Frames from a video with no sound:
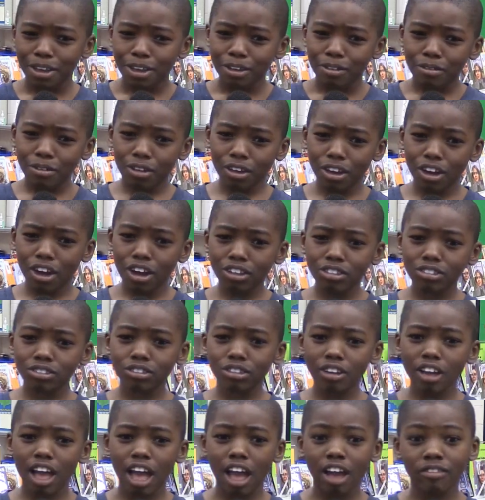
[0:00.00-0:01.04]
We
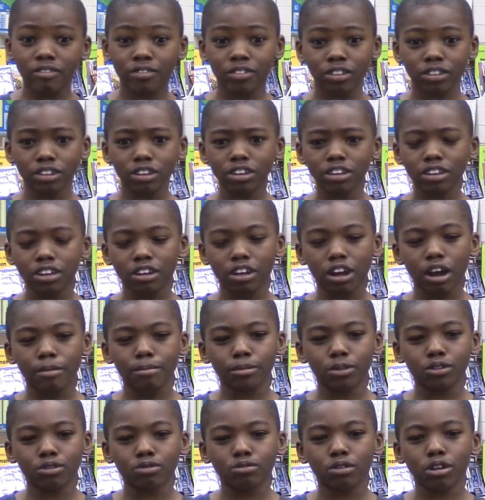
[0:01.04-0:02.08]
also have a learning
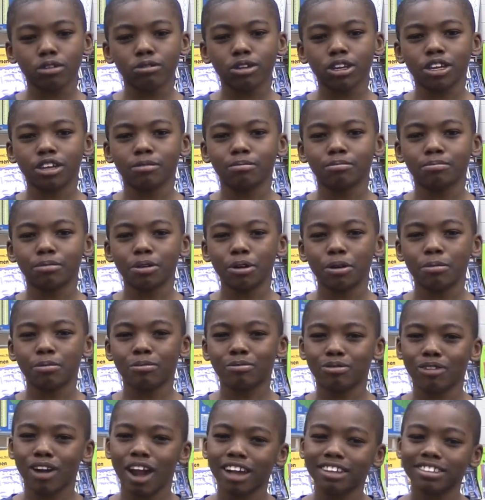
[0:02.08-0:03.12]
commons where we can build
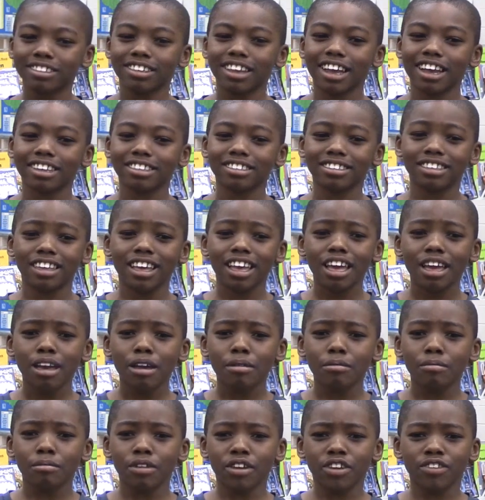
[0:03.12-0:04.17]
projects,
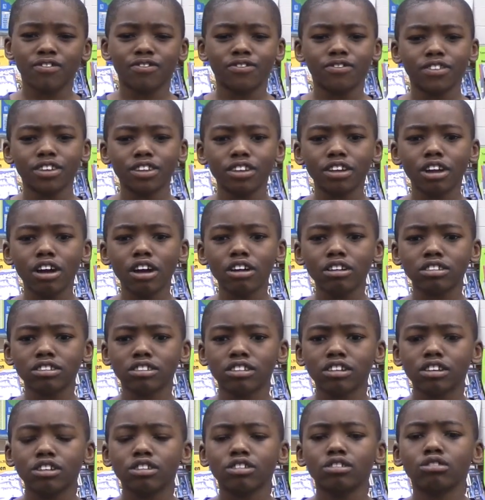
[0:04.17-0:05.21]
make
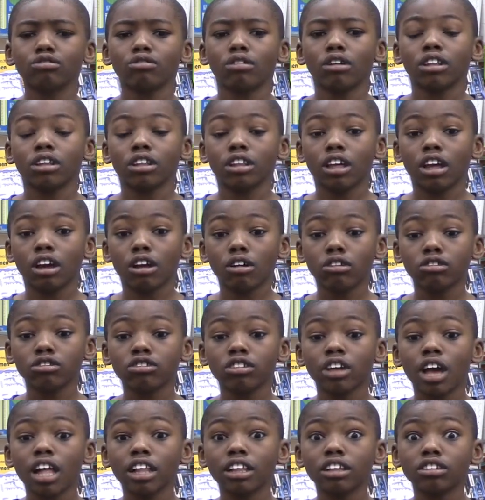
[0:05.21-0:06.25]
videos, do a Lego
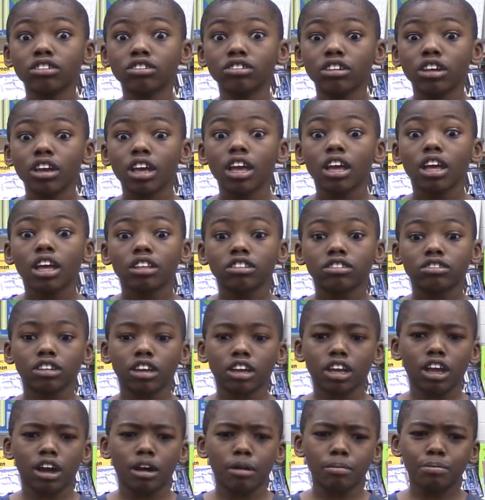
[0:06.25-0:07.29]
challenge,
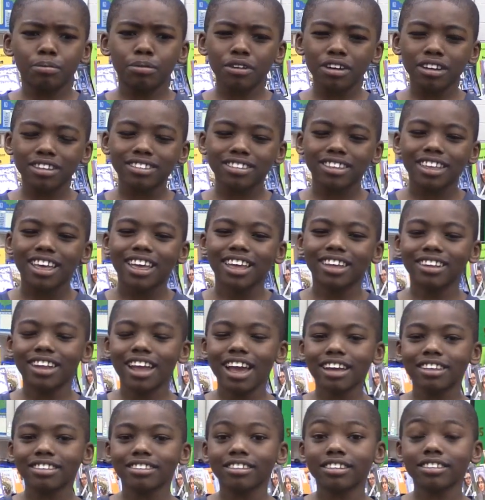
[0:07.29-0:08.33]
check out books, and
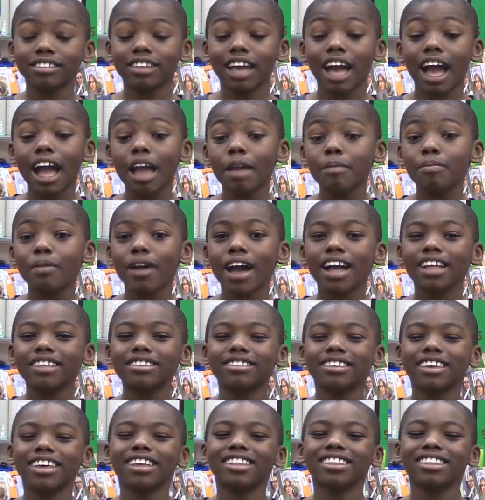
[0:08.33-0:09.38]
access
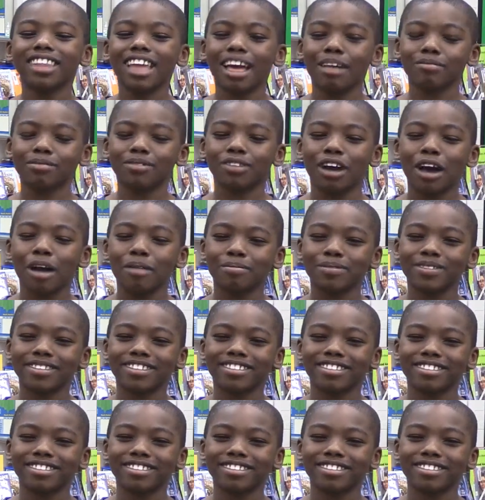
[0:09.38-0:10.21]
iPads and laptops.